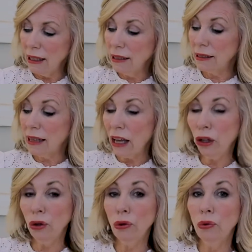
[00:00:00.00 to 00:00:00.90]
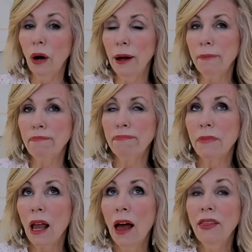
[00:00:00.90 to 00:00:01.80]
is that you,
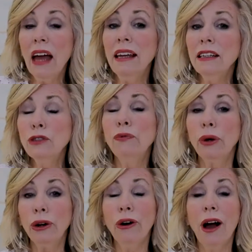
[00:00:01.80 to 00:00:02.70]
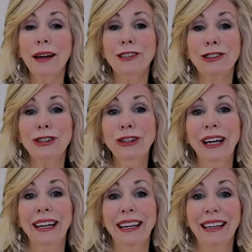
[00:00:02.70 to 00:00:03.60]
that is for your highest
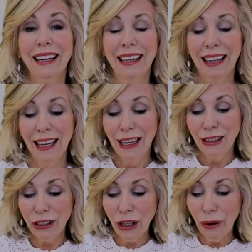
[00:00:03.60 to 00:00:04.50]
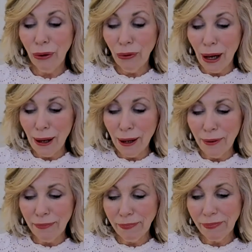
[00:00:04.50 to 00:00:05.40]
good. So,
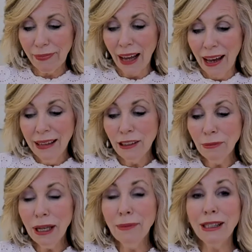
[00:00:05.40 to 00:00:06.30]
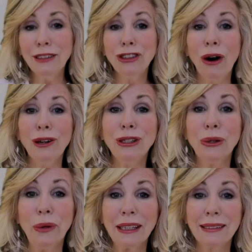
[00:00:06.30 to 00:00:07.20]
sometimes that's hard
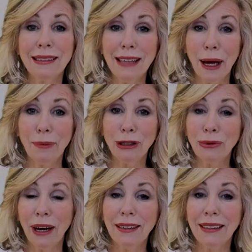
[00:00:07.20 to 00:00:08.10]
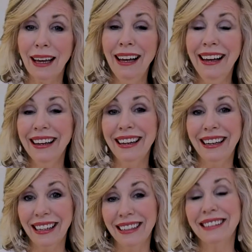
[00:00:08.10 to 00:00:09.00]
to accept, right?
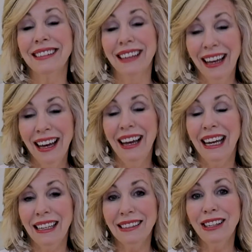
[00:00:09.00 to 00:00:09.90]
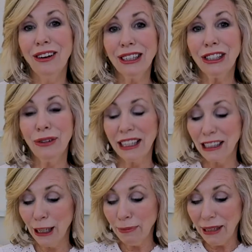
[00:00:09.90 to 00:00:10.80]
It is. It is hard to
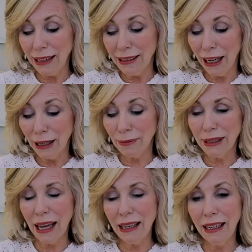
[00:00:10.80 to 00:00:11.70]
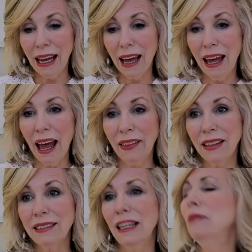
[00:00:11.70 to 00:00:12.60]
accept at times. And yet at
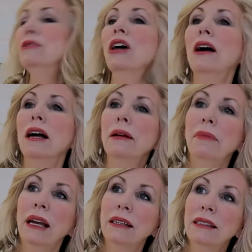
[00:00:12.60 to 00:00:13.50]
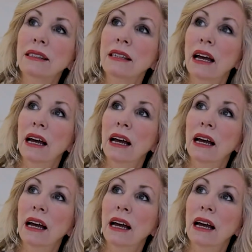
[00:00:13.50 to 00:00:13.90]
the same time, it's